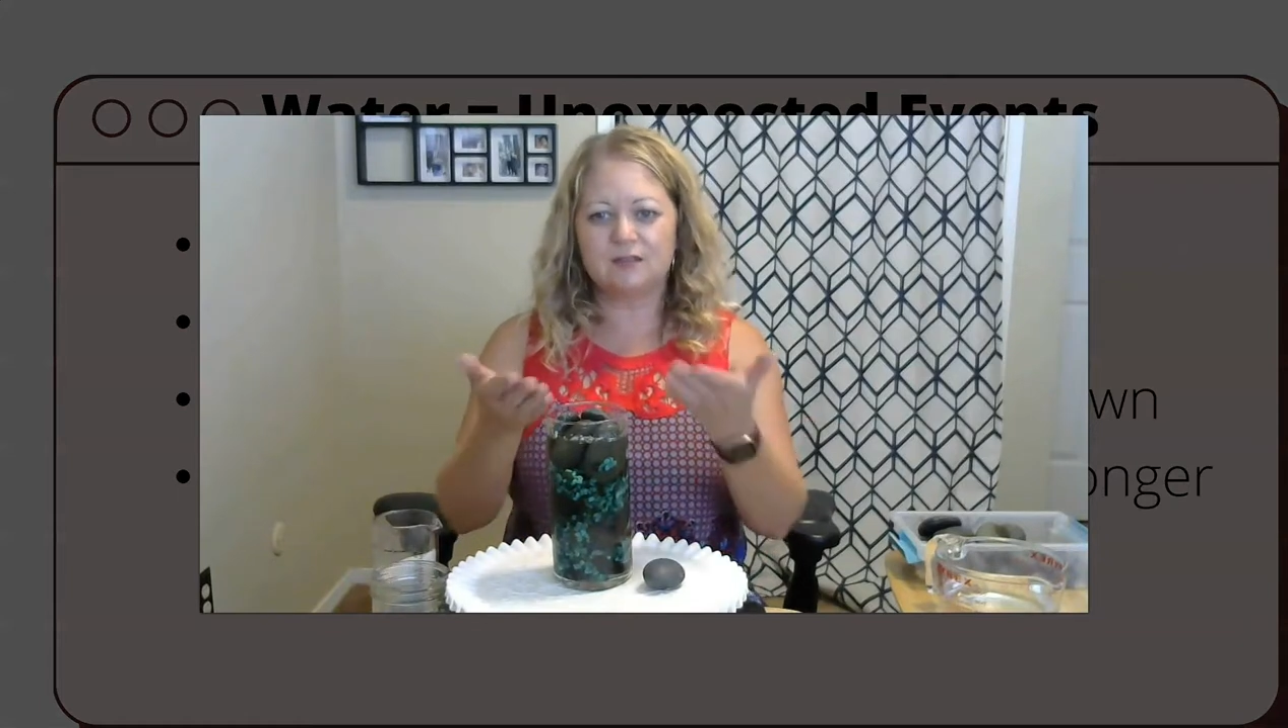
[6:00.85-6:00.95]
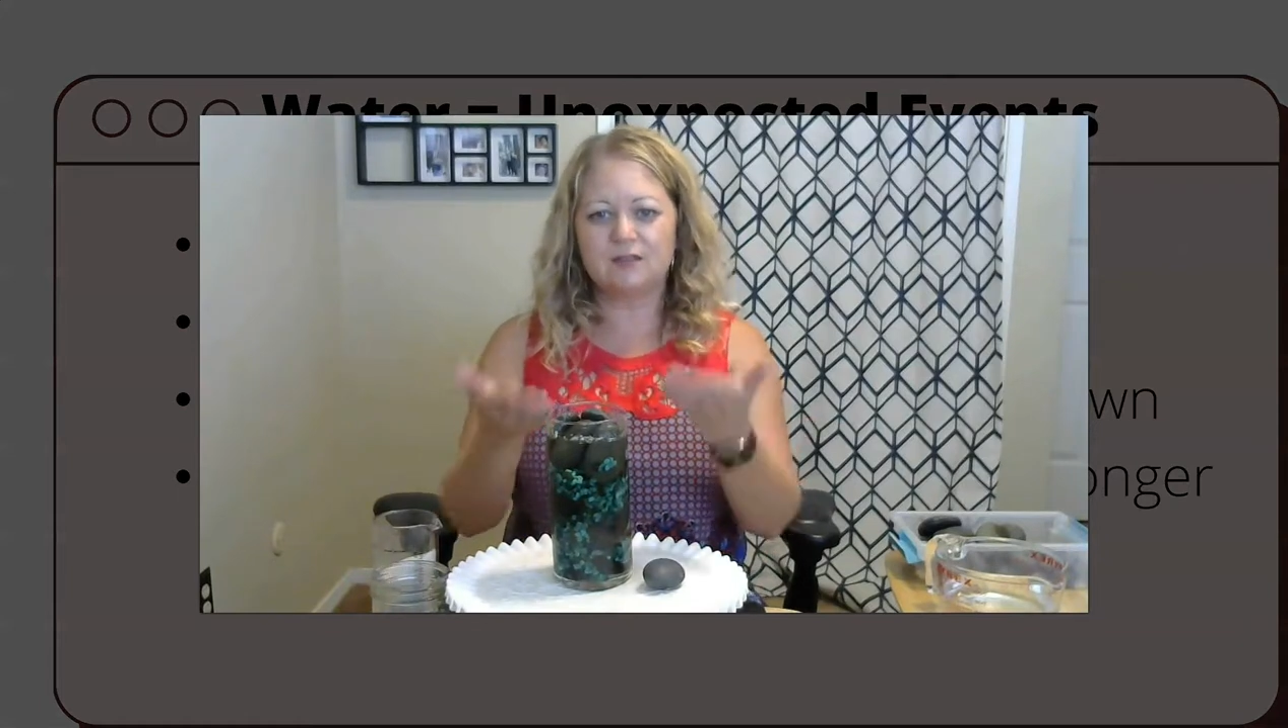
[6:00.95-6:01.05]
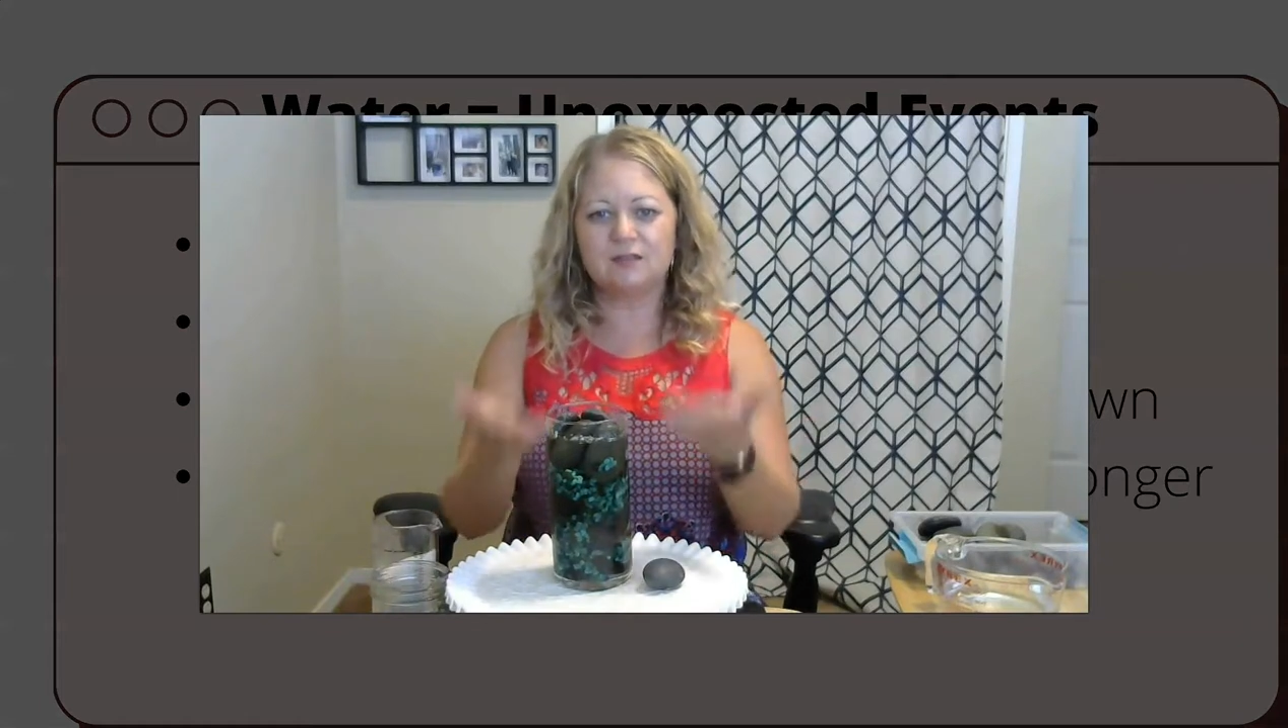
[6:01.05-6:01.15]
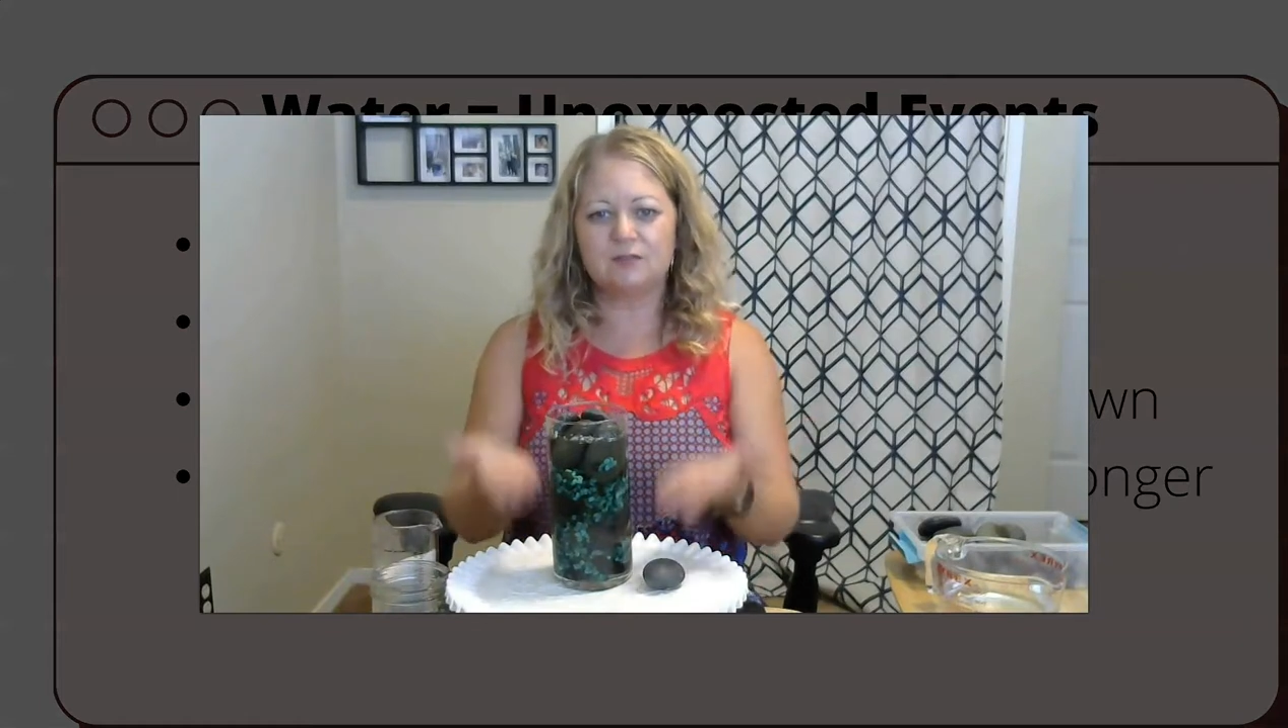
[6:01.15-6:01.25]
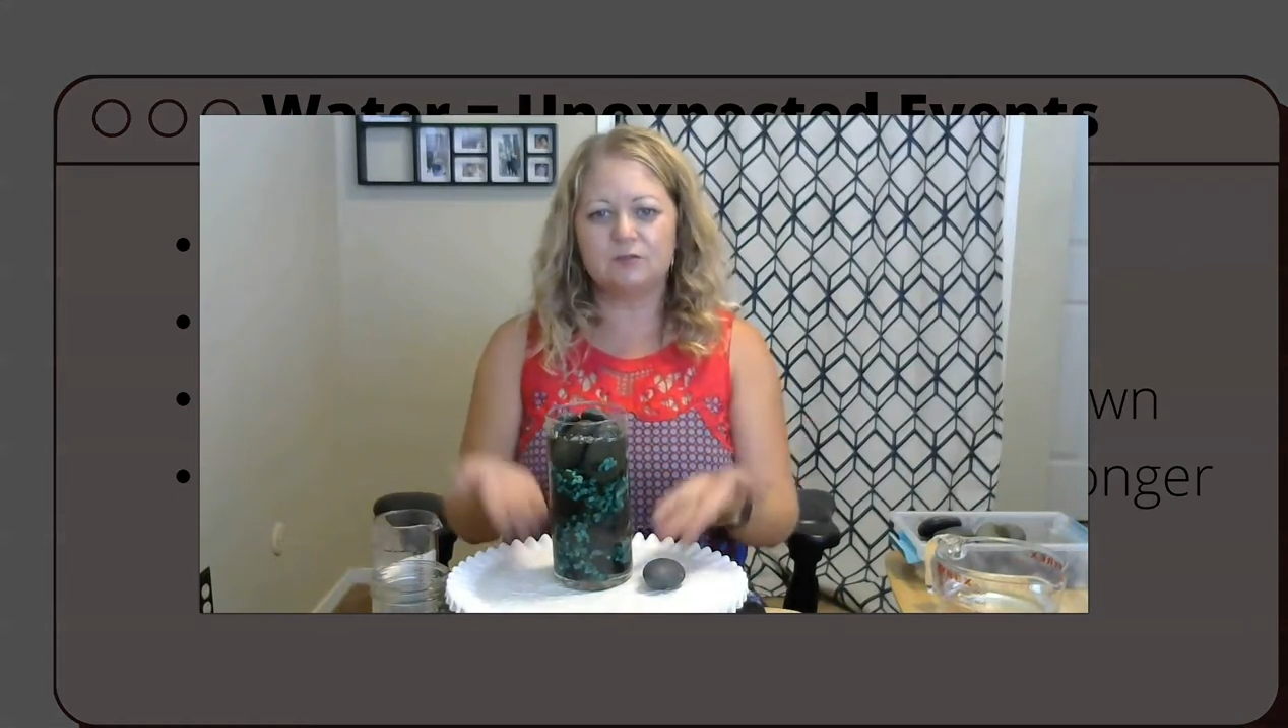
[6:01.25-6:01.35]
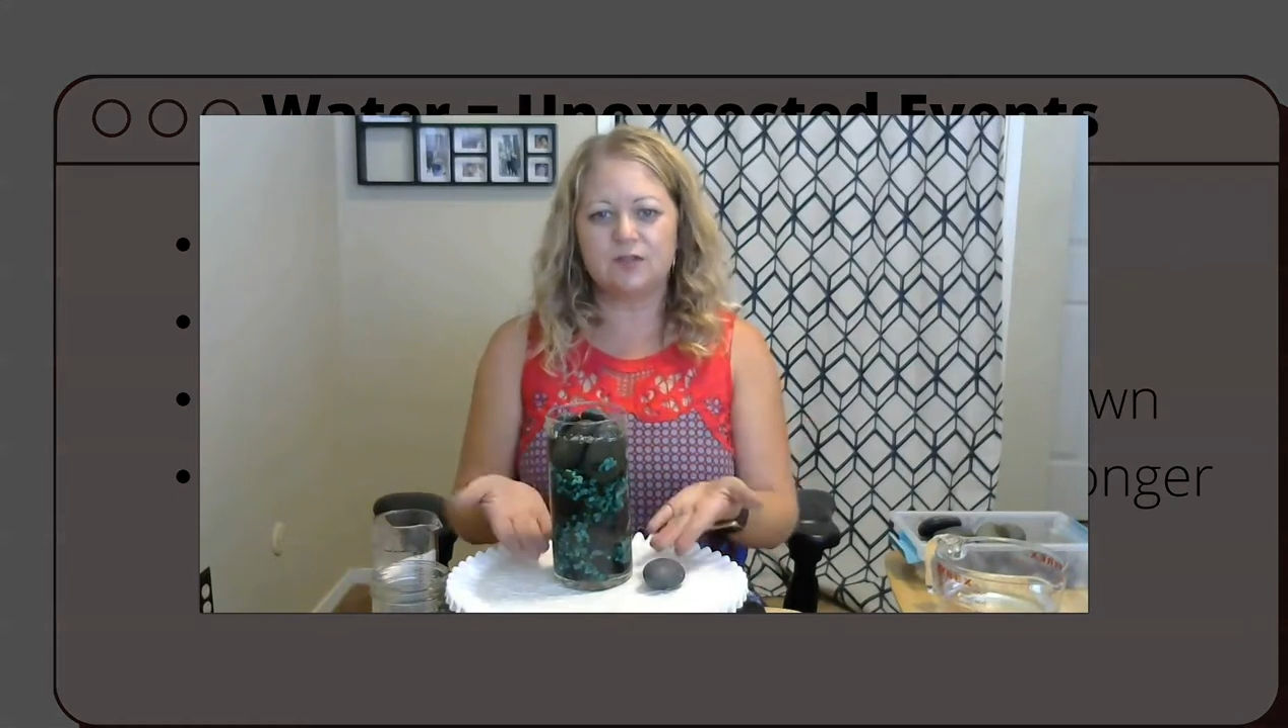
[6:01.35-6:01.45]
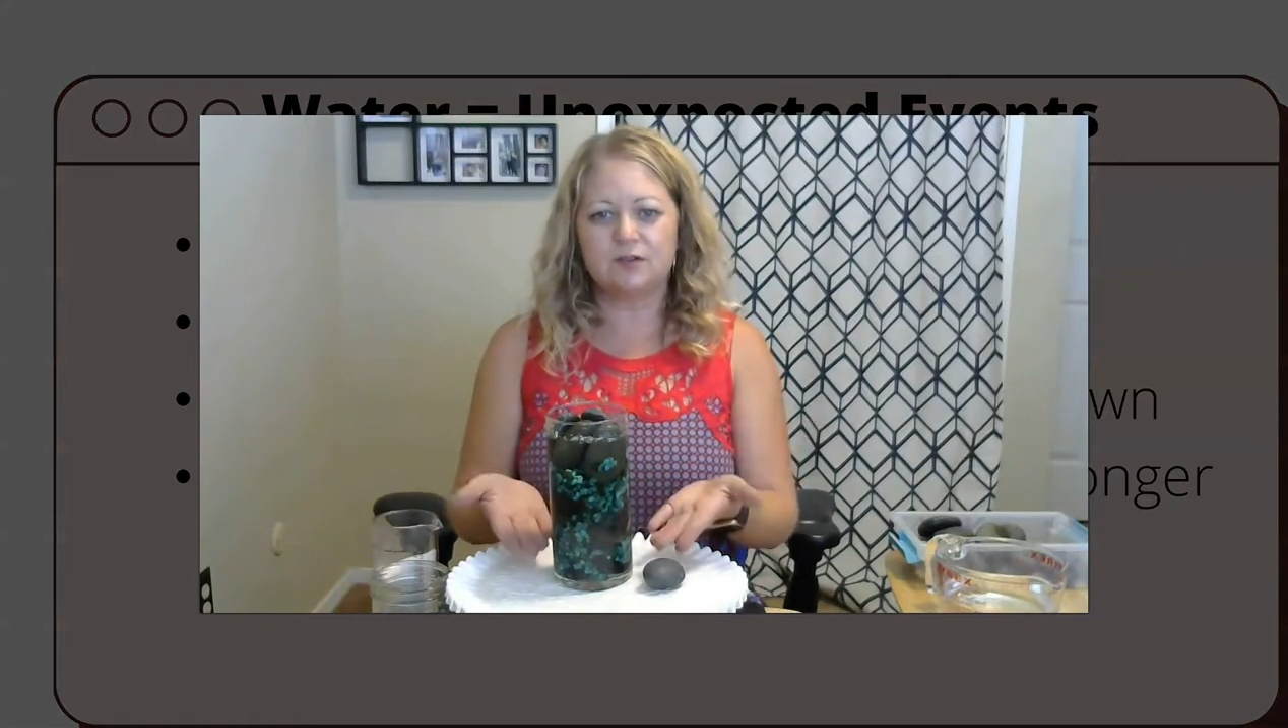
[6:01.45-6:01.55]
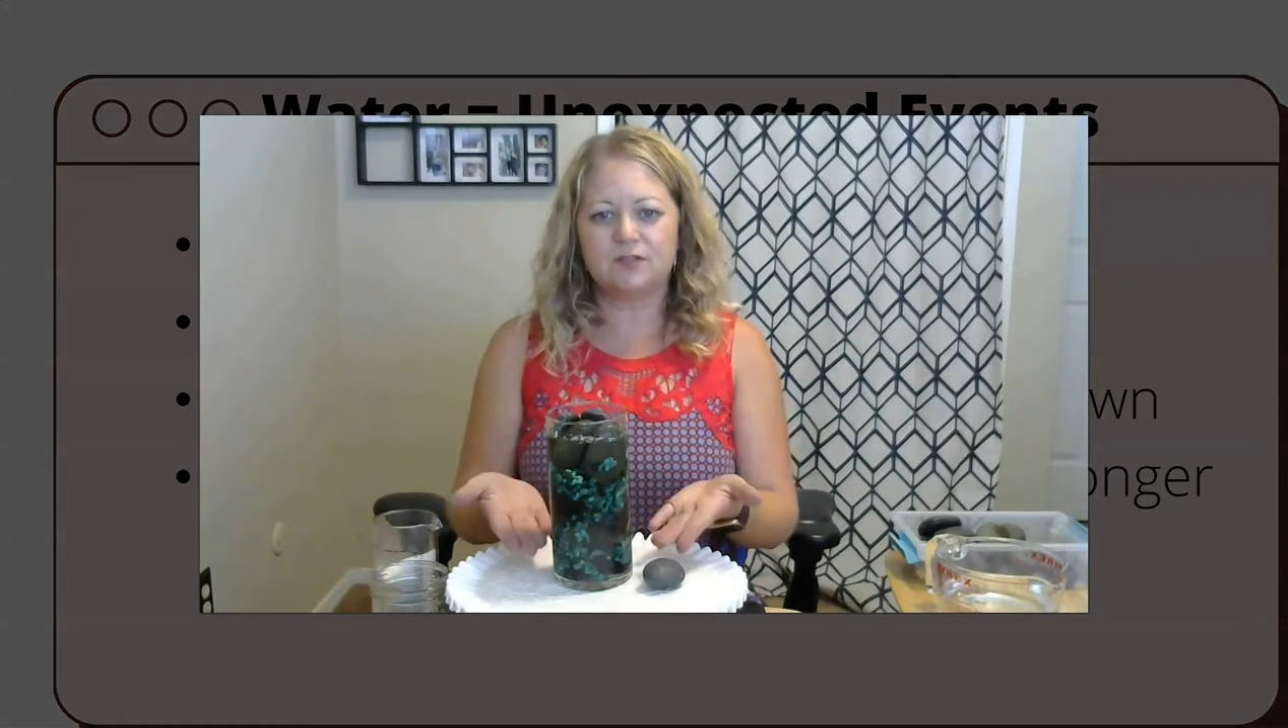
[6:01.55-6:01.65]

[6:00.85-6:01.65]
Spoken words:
this is what your